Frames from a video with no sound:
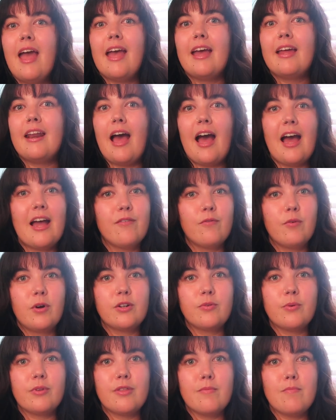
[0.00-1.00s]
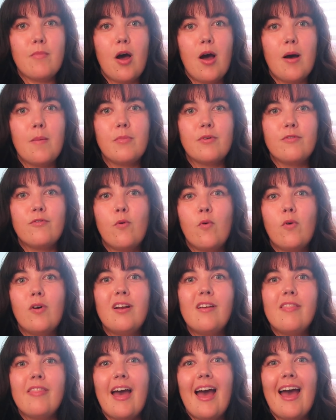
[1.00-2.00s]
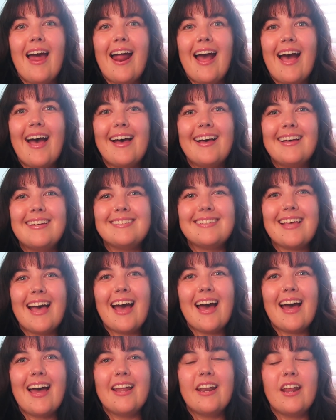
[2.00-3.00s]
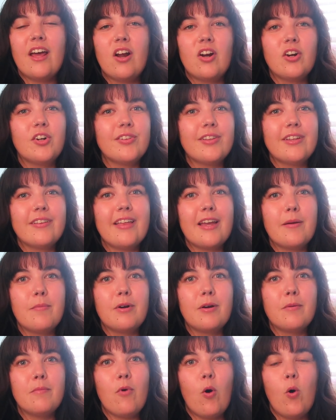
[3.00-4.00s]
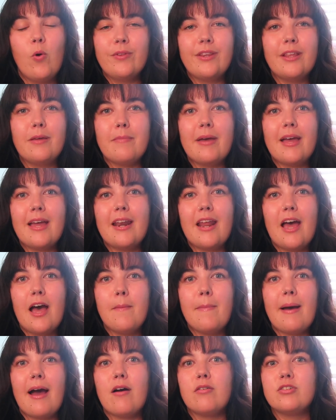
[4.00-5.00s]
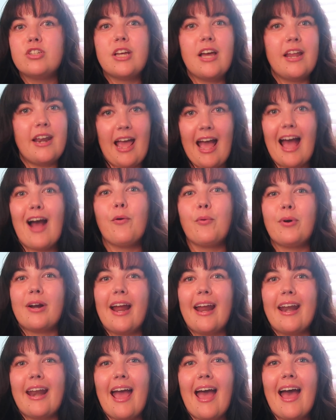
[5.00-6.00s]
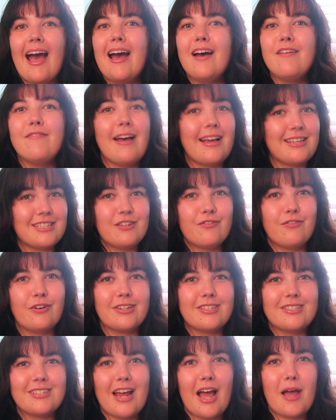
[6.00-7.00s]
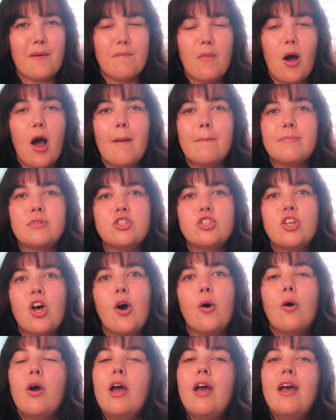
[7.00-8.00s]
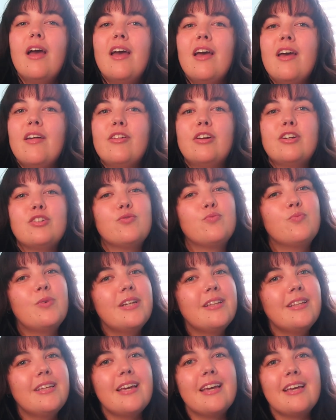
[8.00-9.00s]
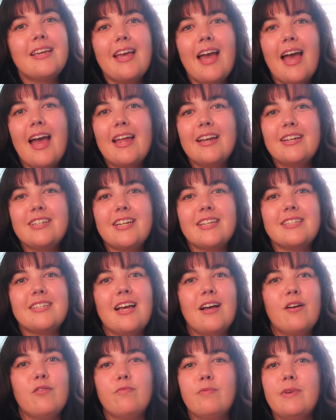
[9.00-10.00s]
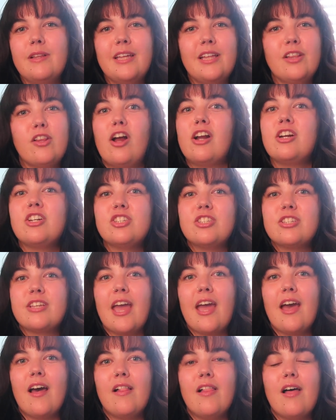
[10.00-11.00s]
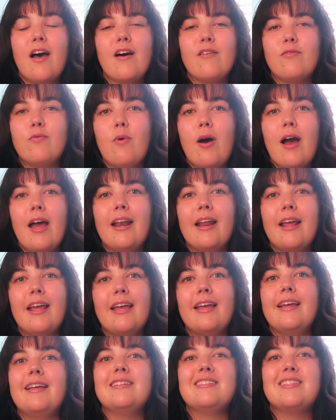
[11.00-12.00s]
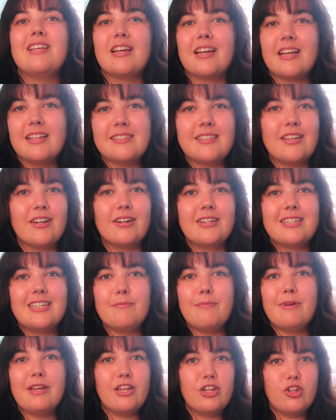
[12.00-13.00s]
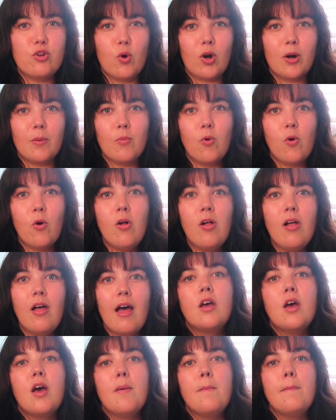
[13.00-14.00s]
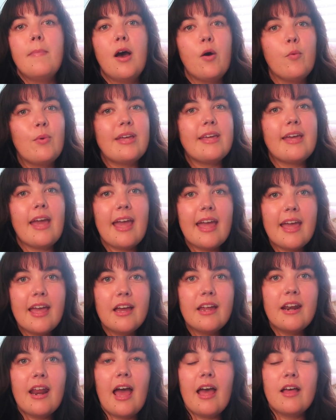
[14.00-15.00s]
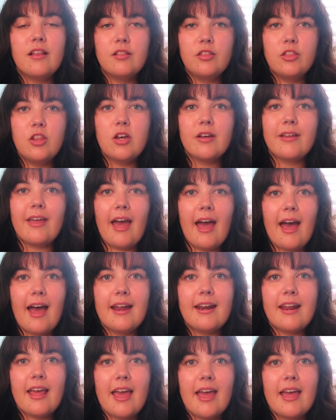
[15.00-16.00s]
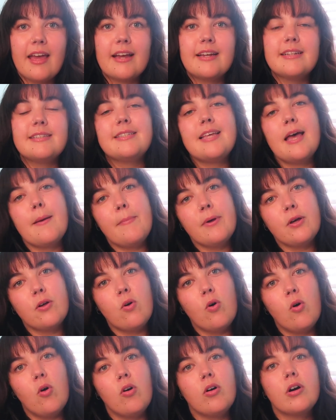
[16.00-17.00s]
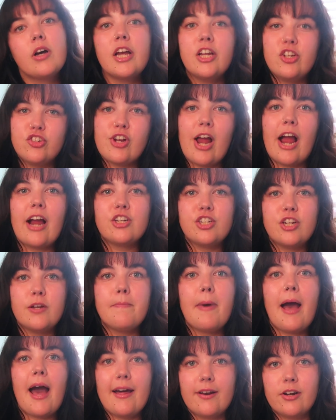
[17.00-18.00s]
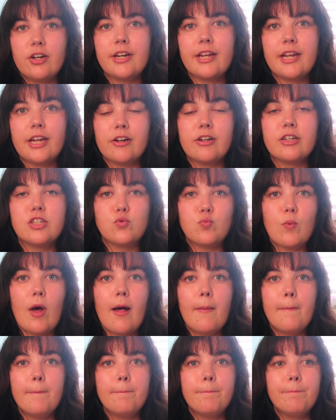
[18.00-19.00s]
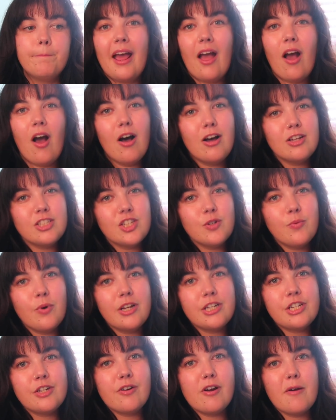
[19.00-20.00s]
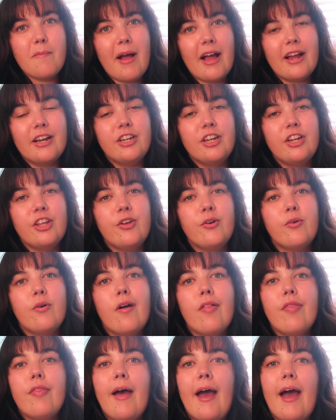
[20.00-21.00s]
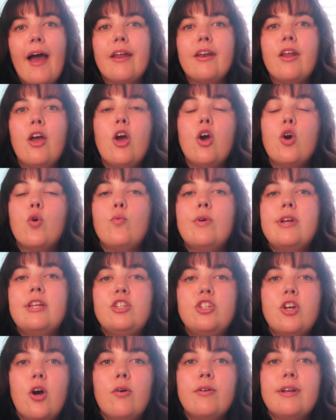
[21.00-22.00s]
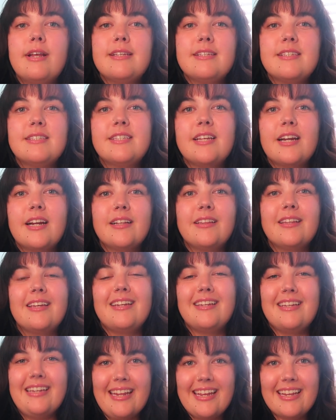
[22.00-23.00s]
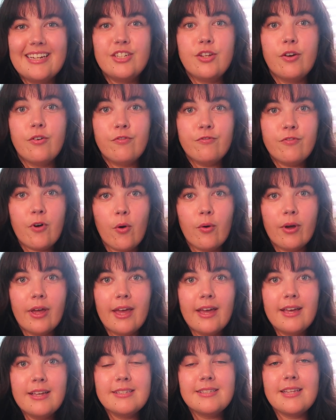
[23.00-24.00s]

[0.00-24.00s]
and I've worked with a mom before that has had early labor only been about an hour and a half as a first-time mom. So there's really, again, just a really large scale of what is considered to be normal, but we can look at a typical contraction pattern here as well. But I also want to remind you that we don't necessarily need to focus